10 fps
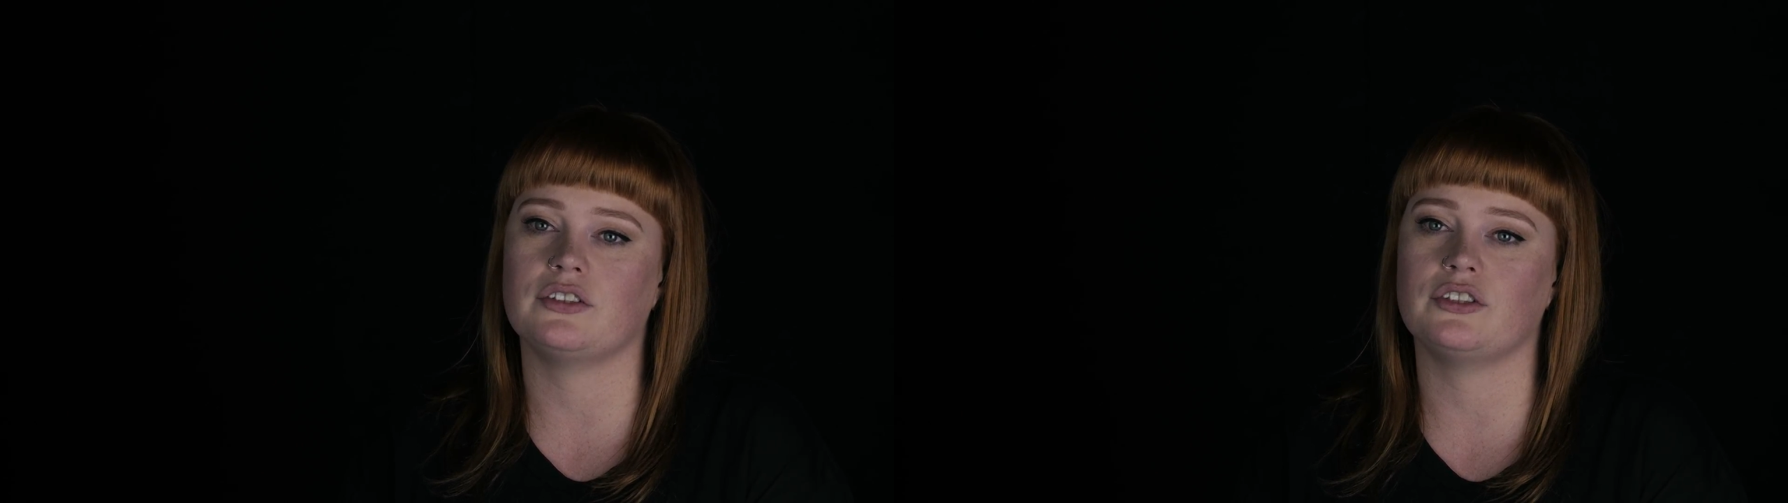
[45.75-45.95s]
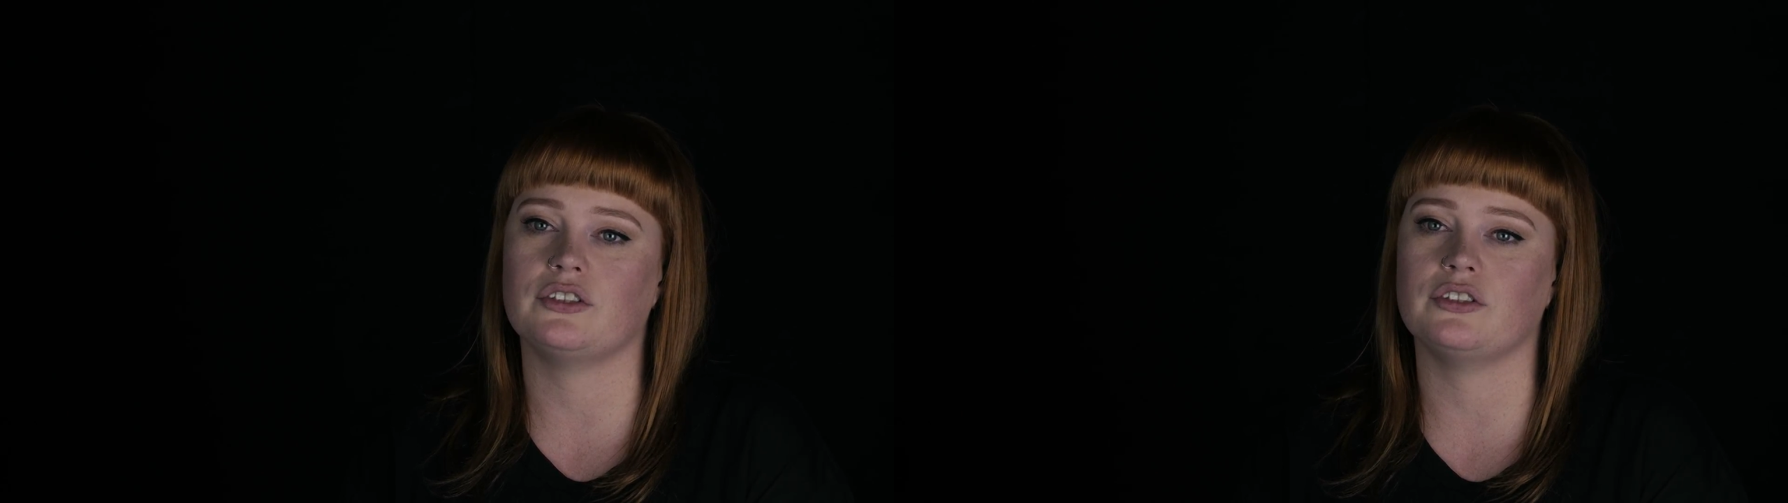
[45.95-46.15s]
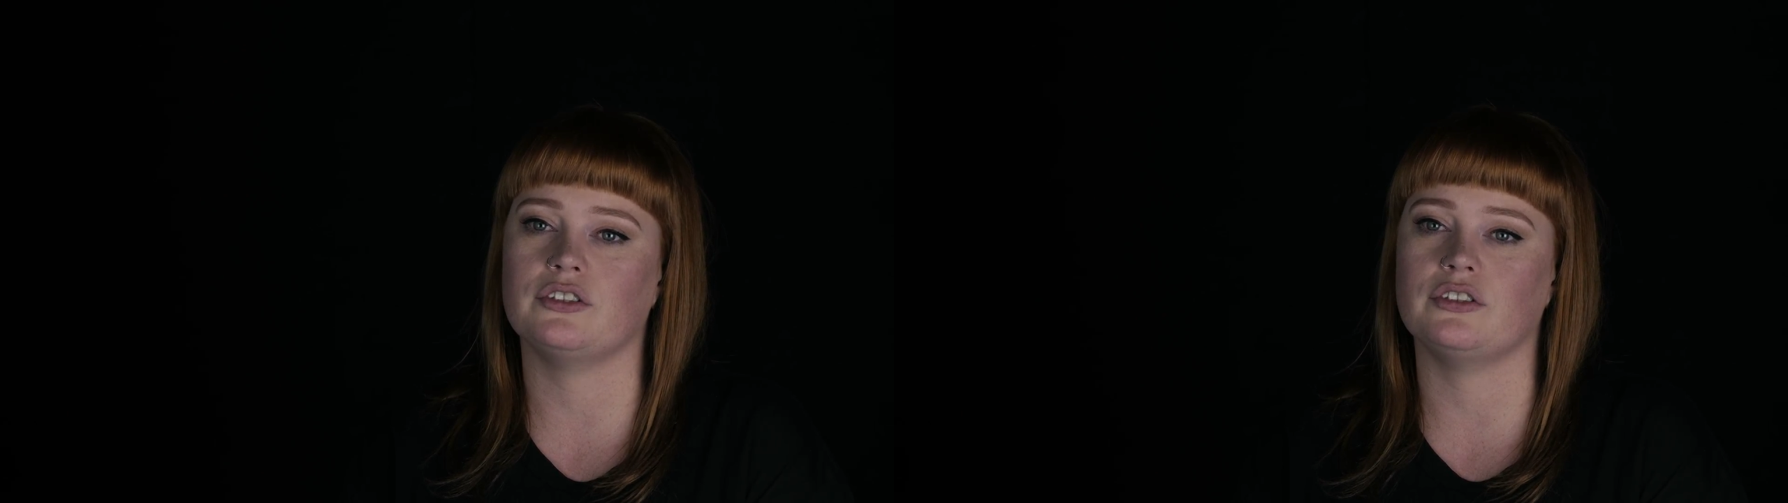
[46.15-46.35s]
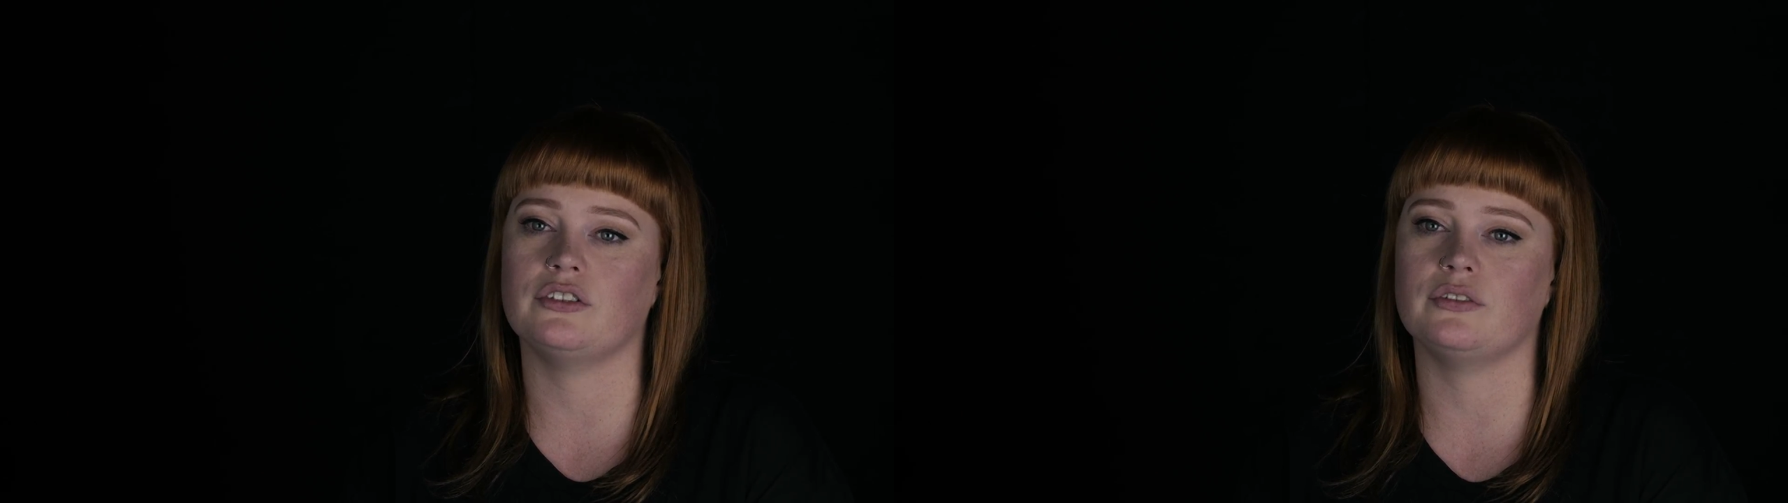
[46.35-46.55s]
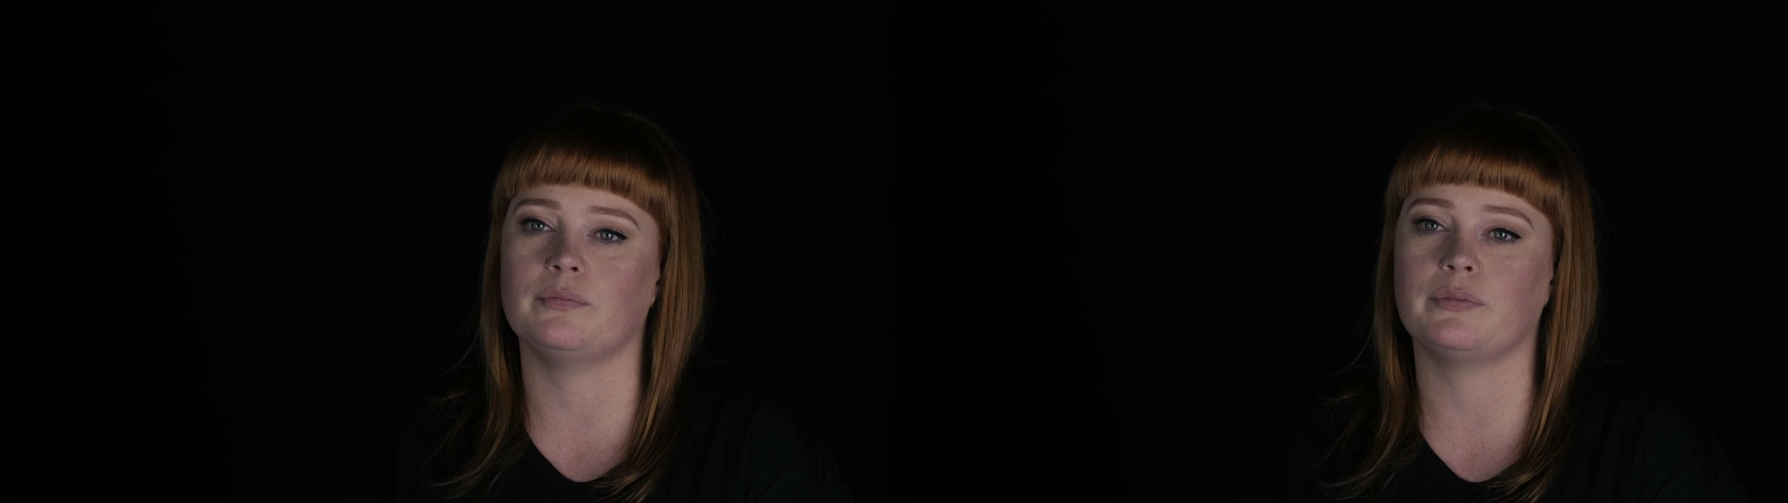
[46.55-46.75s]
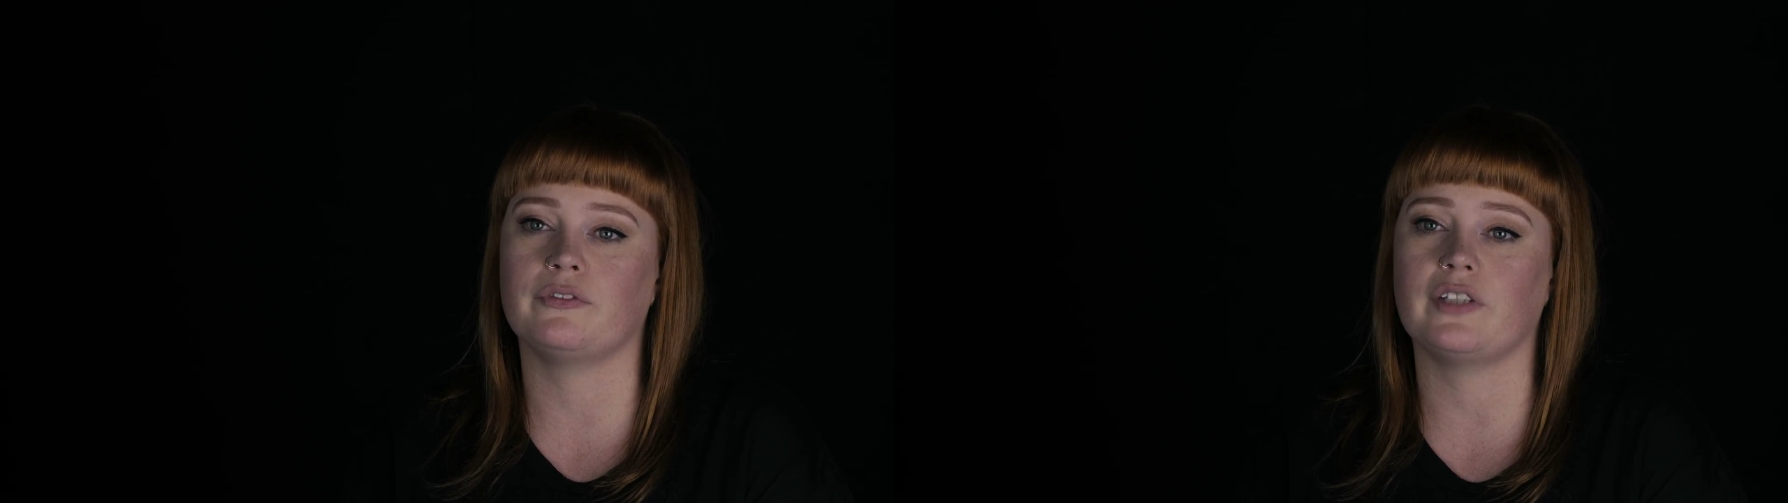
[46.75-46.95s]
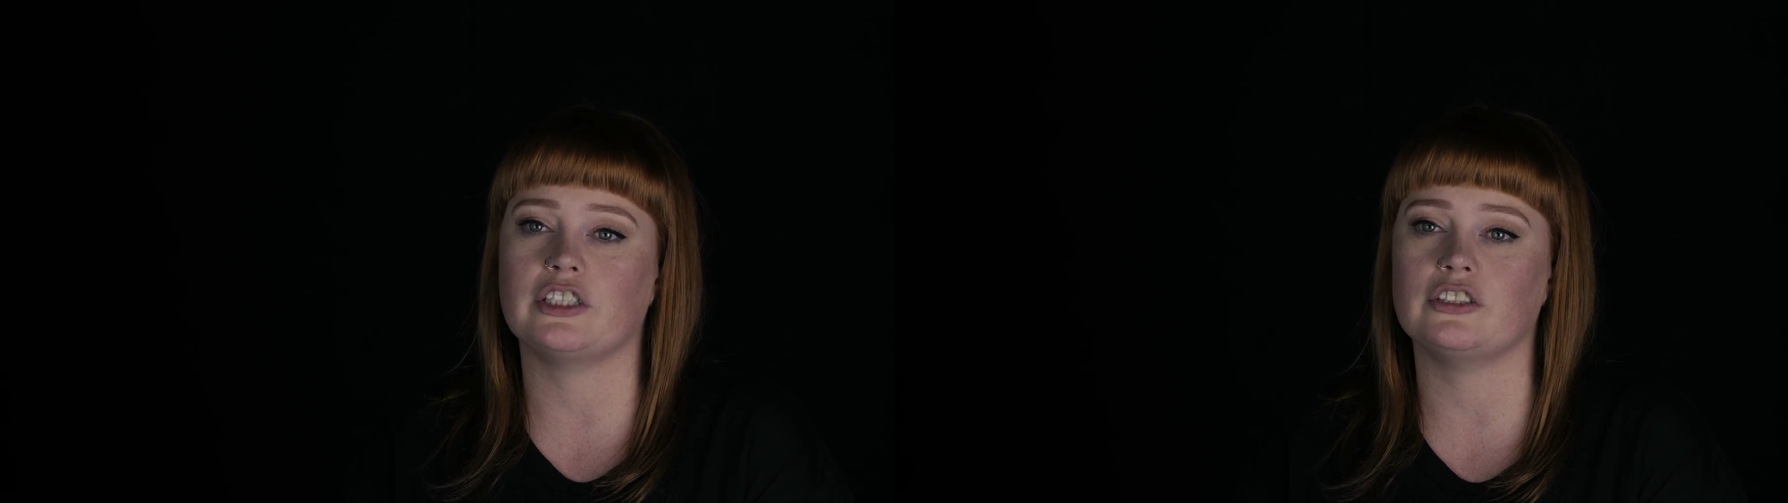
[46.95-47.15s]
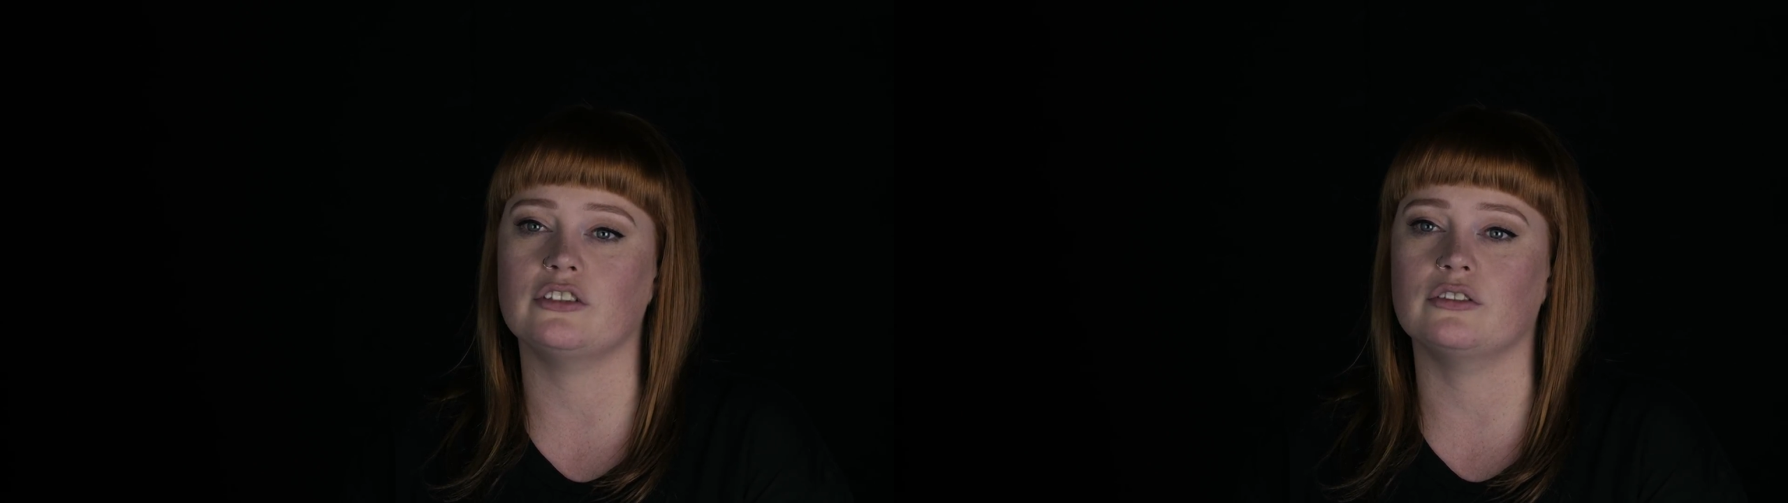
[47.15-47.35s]
to
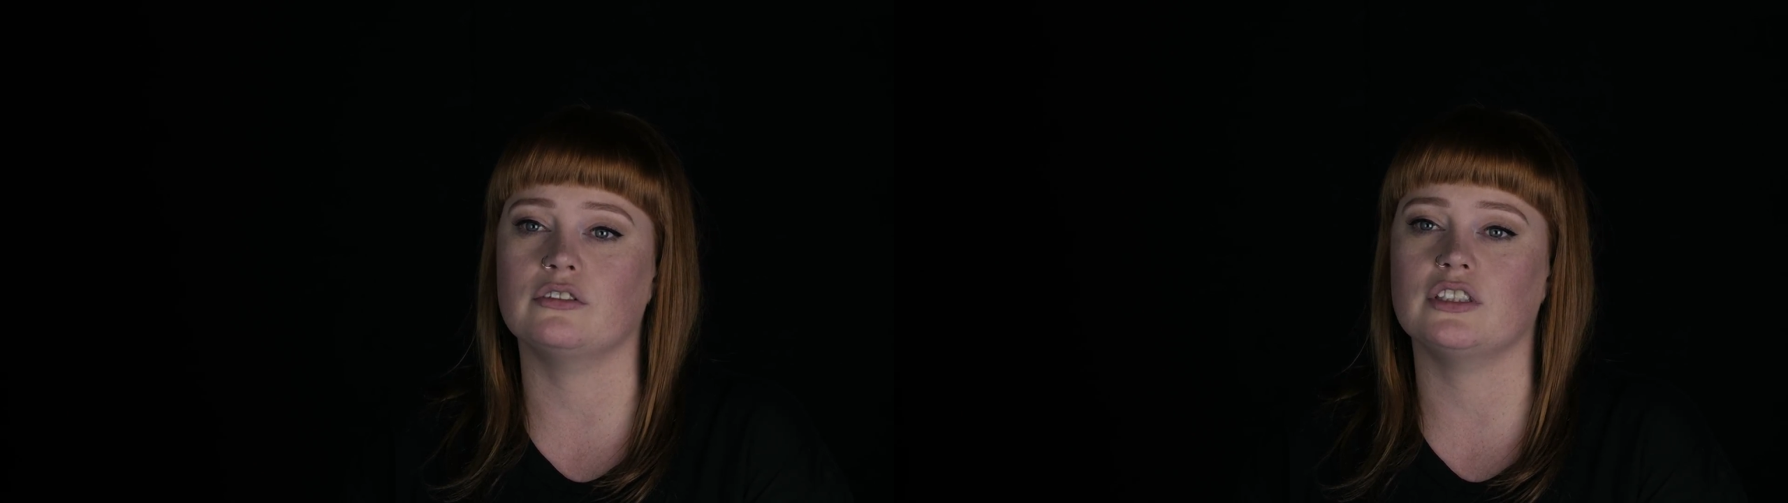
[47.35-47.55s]
professional